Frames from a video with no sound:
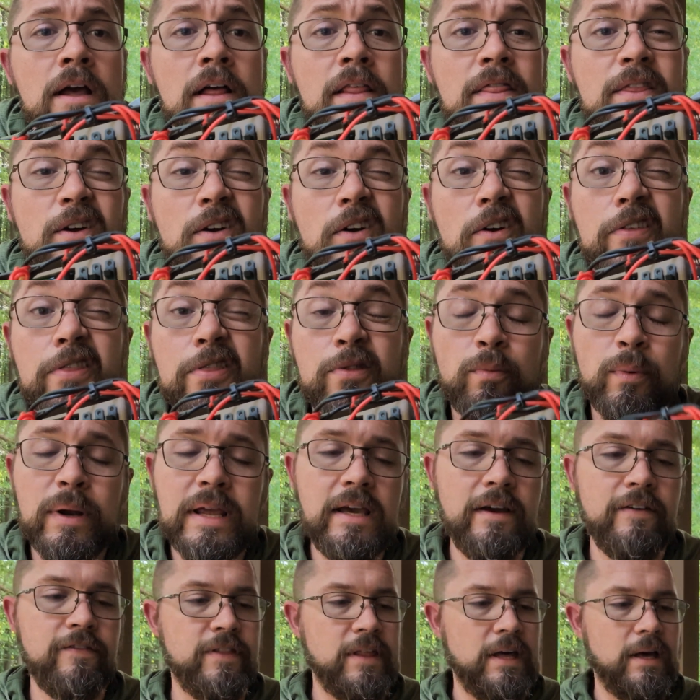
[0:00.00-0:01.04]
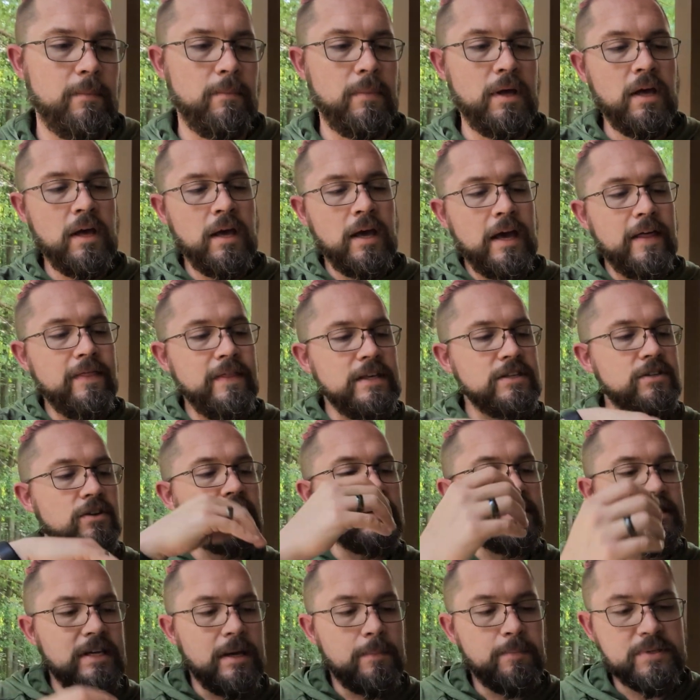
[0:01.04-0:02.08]
There are 3 of them, and these are
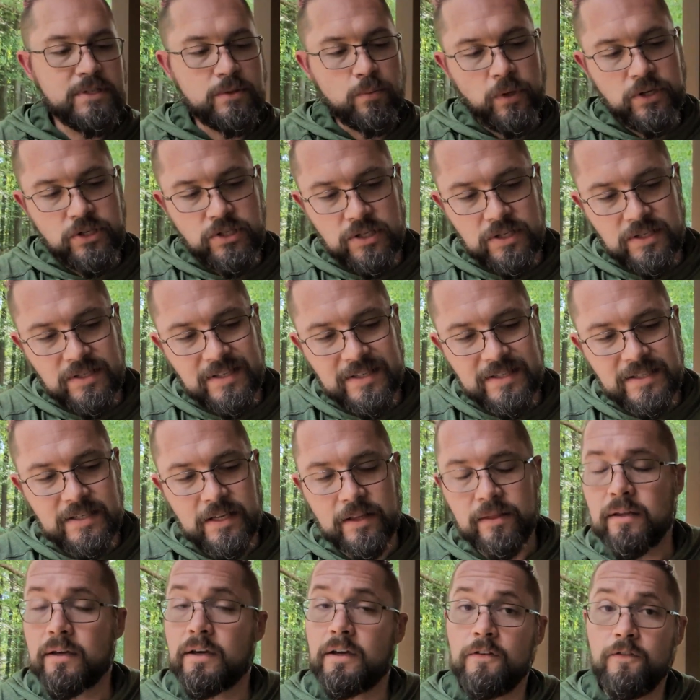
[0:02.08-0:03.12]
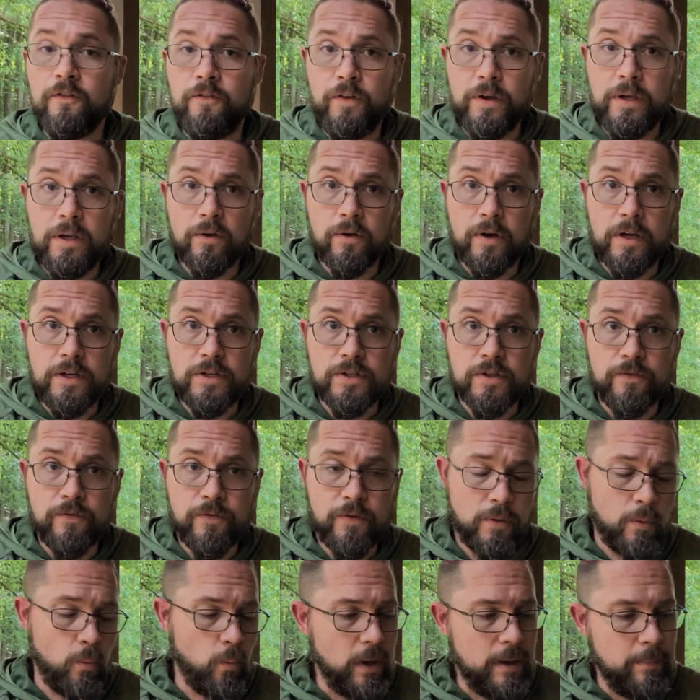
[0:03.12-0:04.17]
dip switches that set the configuration
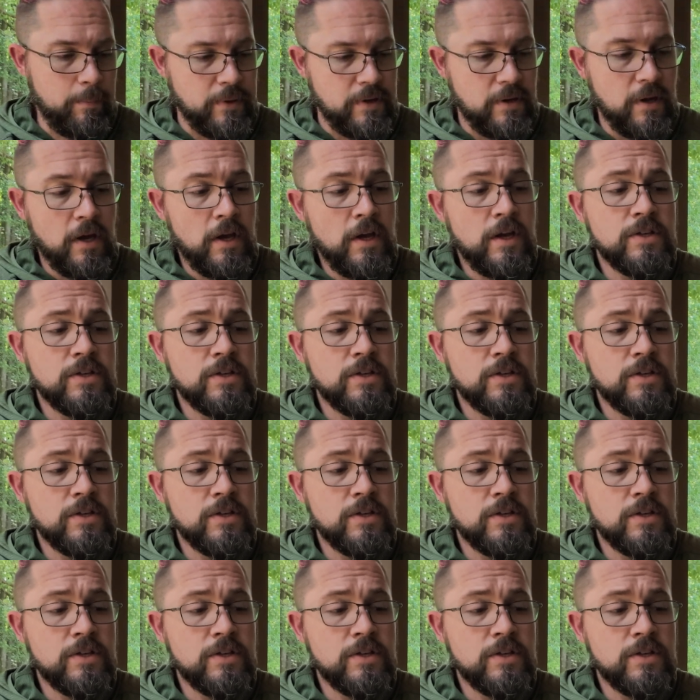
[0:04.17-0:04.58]
for the weapon.